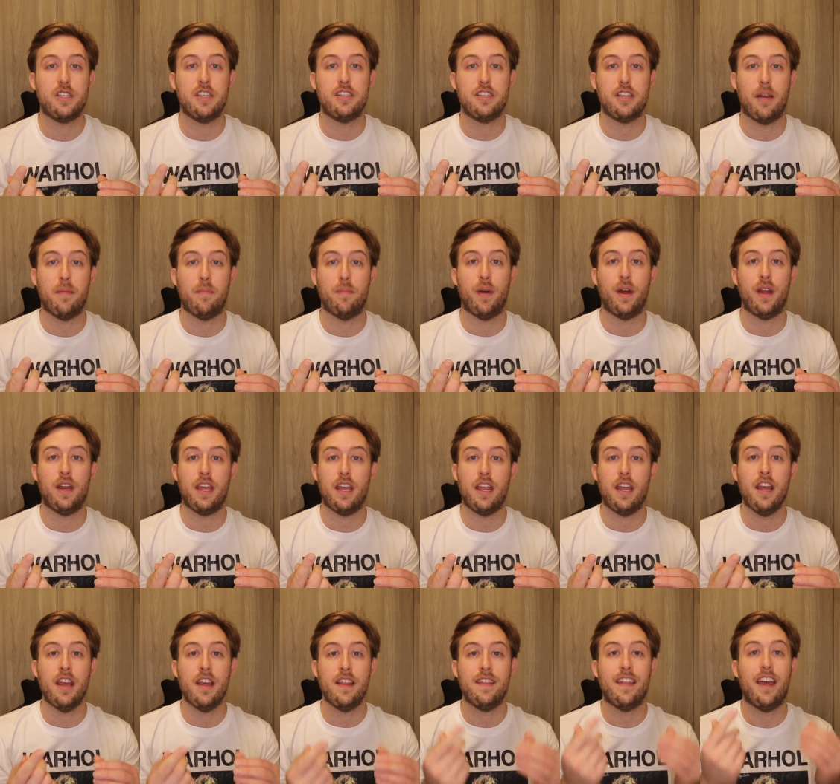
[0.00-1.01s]
to
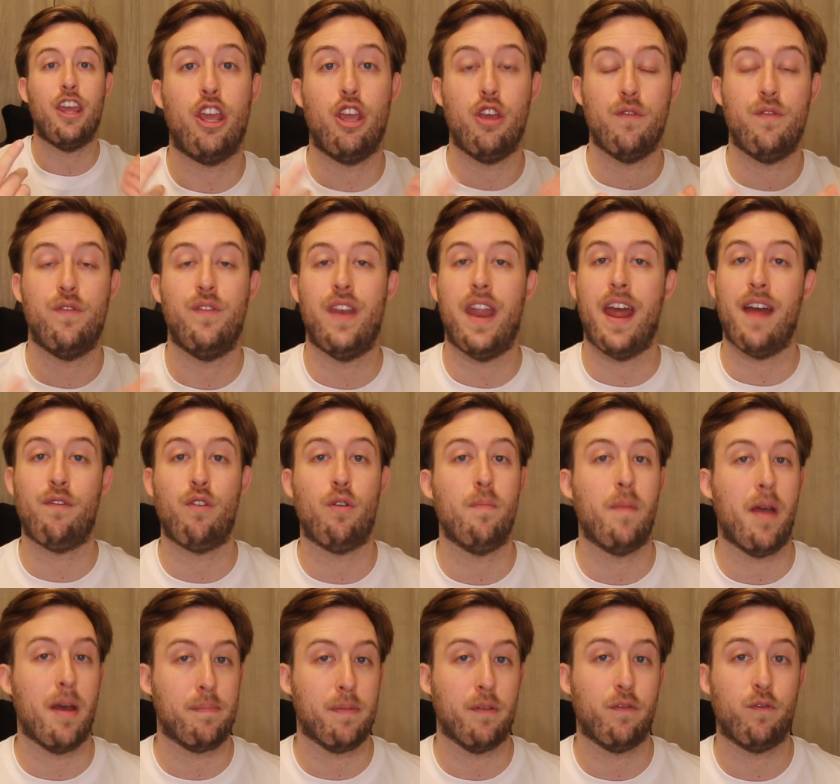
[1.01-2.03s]
somebody that you've never
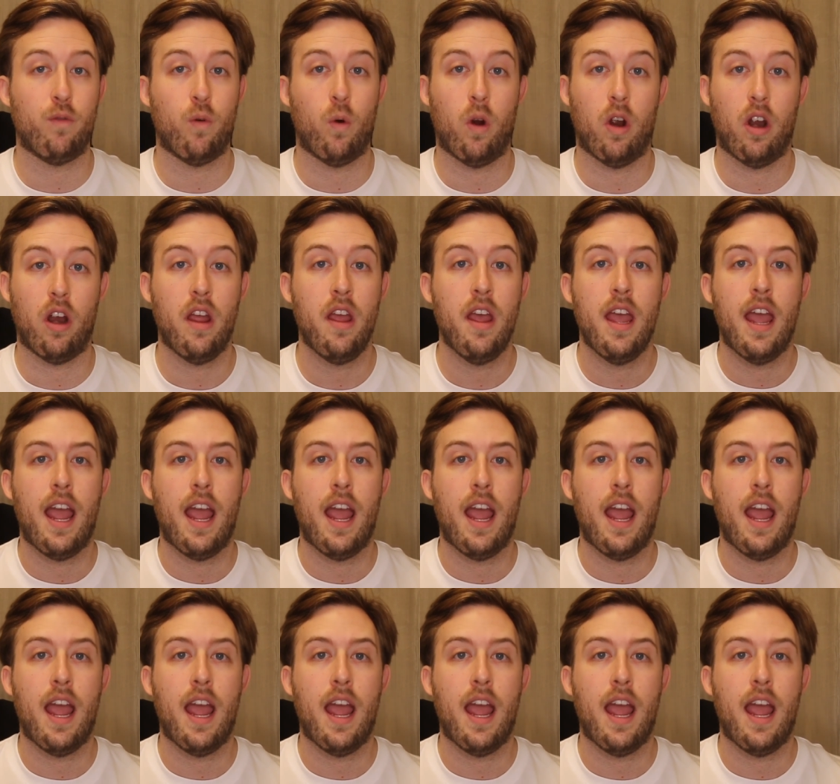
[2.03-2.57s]
met before